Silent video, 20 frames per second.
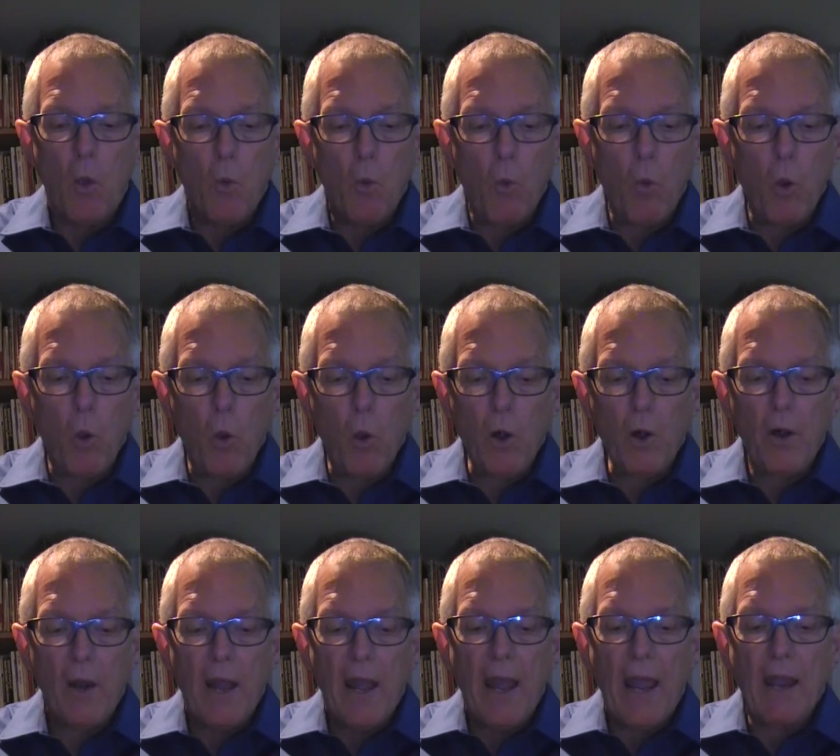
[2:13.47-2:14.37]

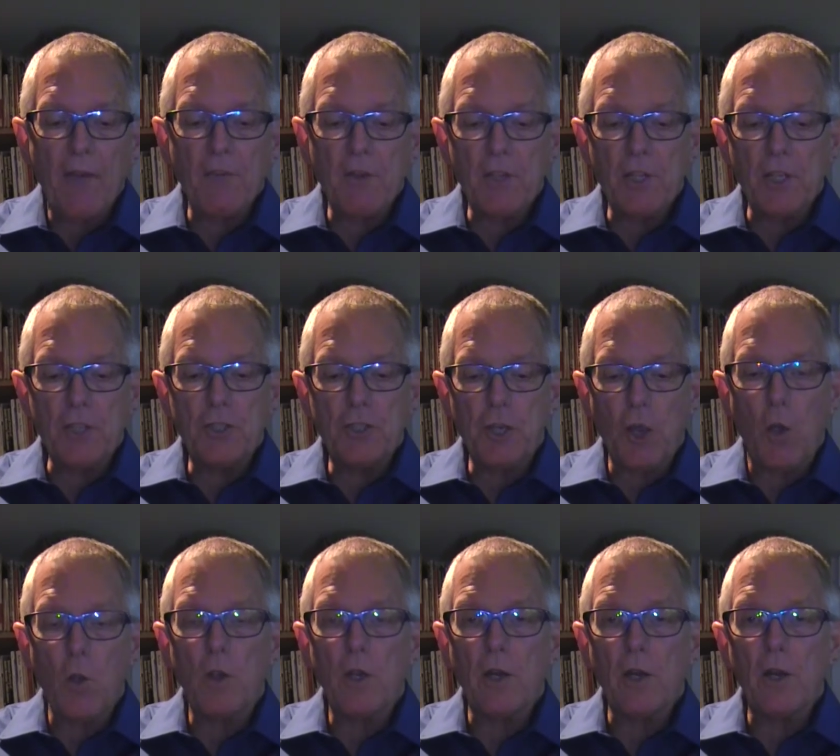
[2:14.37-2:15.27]
war, ever the
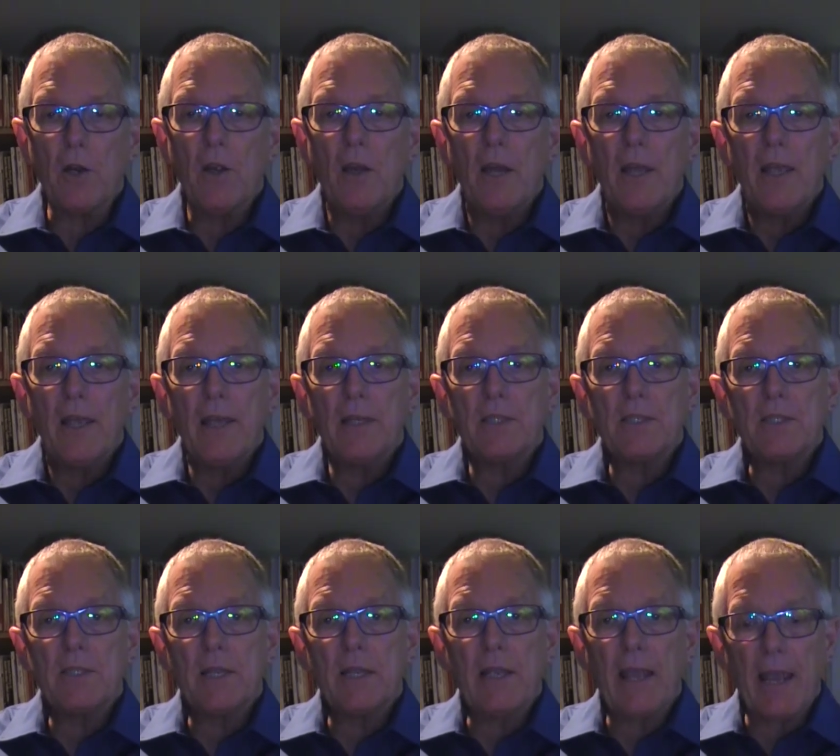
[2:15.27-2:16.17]
joker,
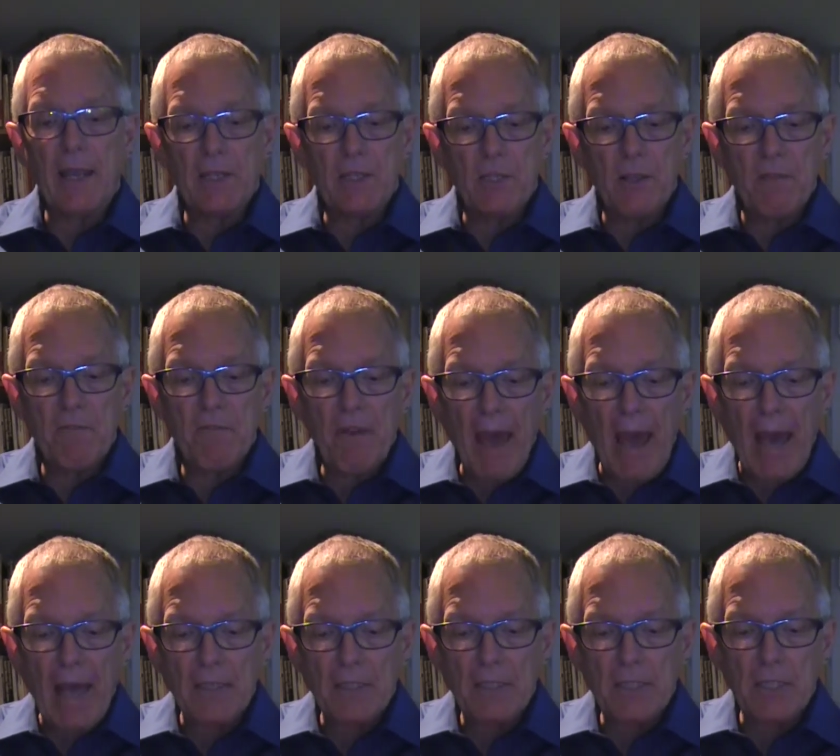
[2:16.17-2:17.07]
instigates a
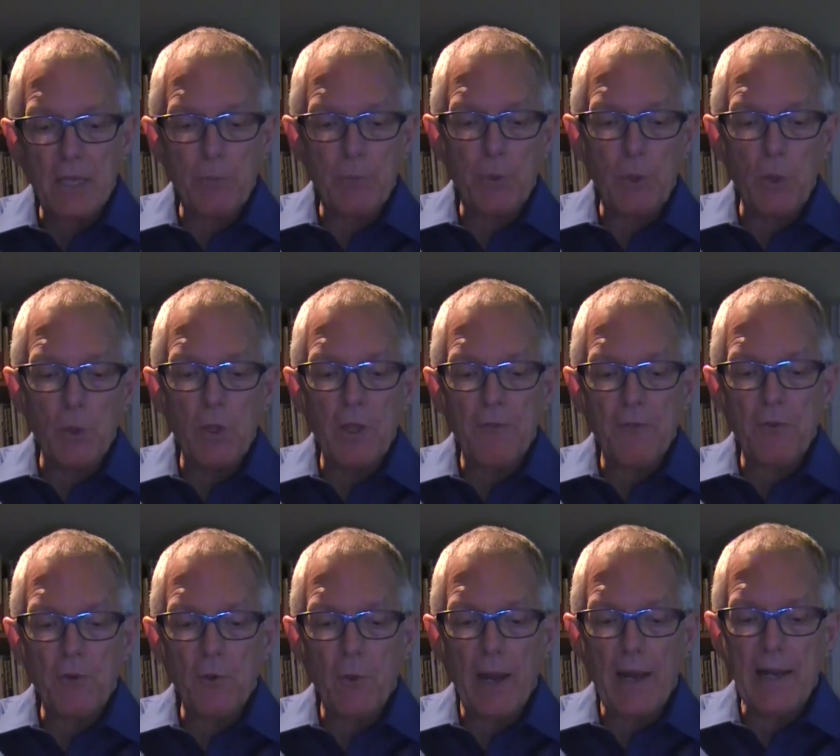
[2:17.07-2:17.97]
vast and
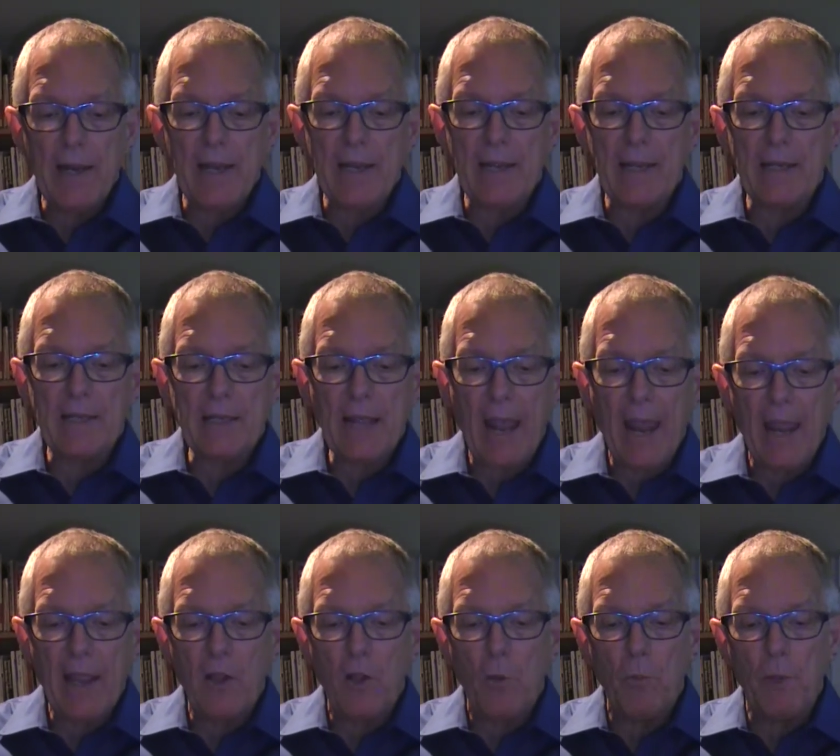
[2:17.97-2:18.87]
proliferating
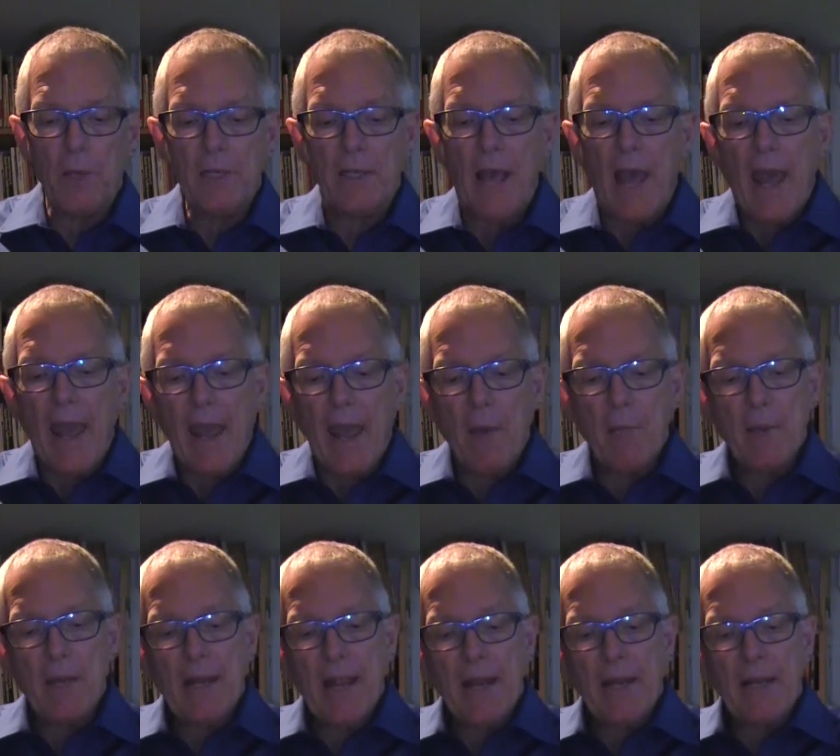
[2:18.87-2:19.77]
entanglement,
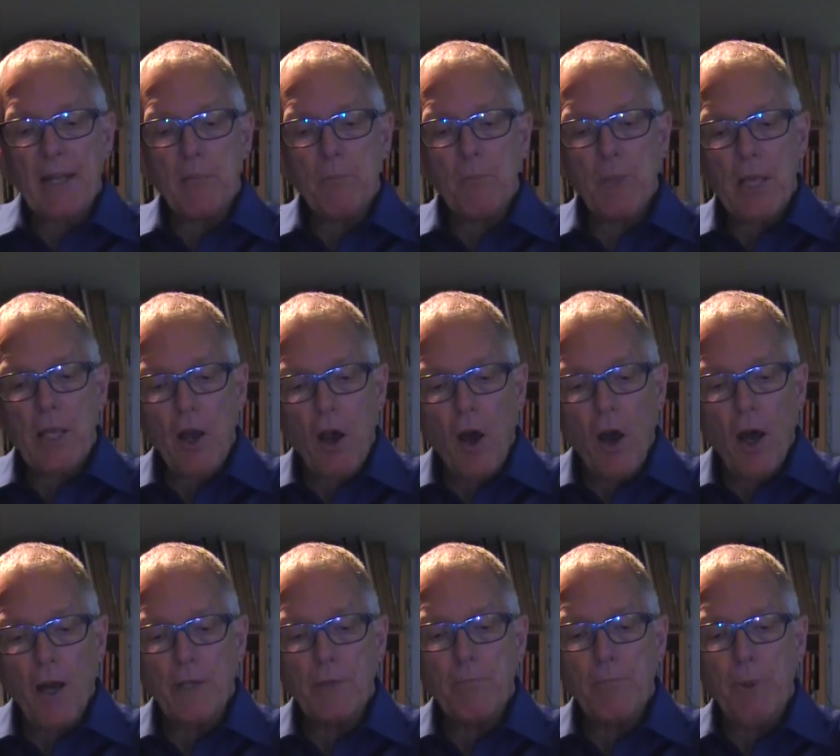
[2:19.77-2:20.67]
emanating
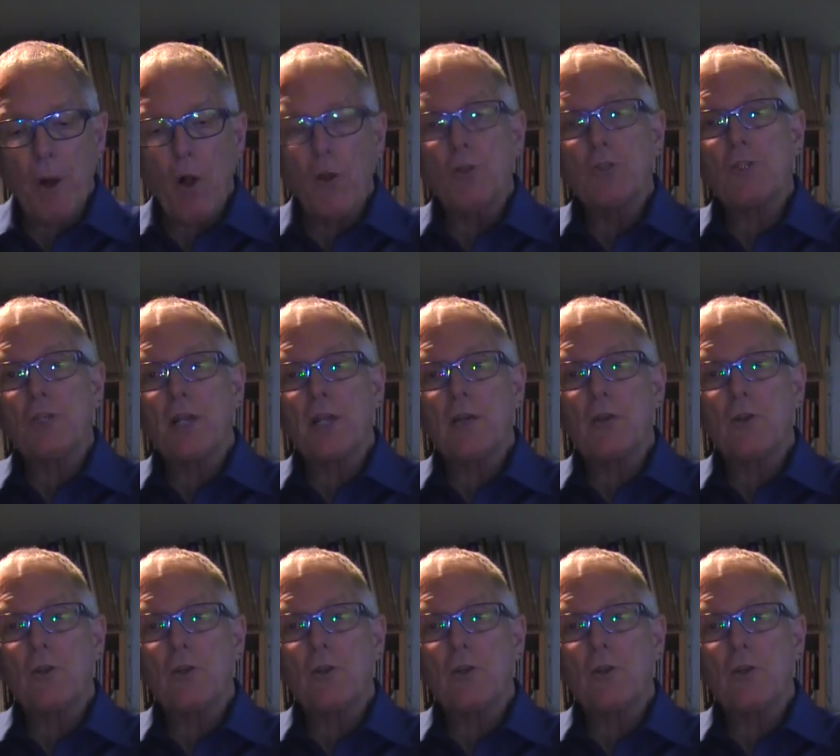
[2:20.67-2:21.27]
beyond bulging